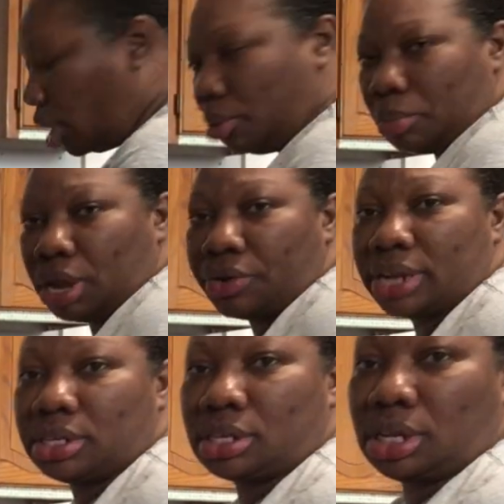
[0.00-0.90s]
My
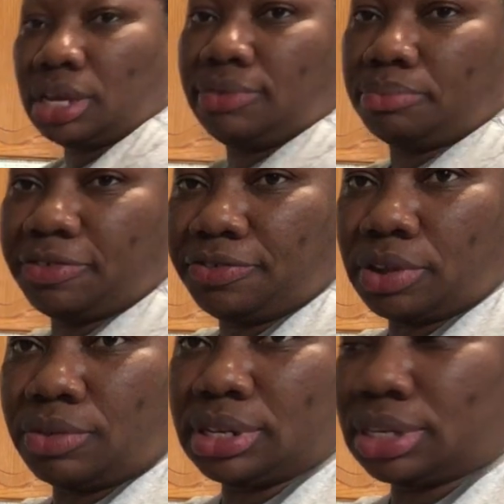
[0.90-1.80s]
grandson gave me
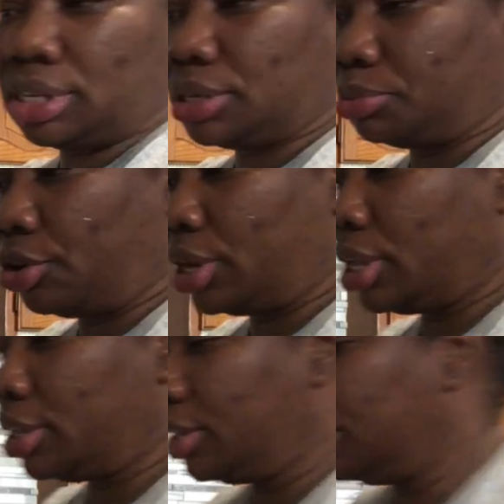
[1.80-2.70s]
flowers this morning.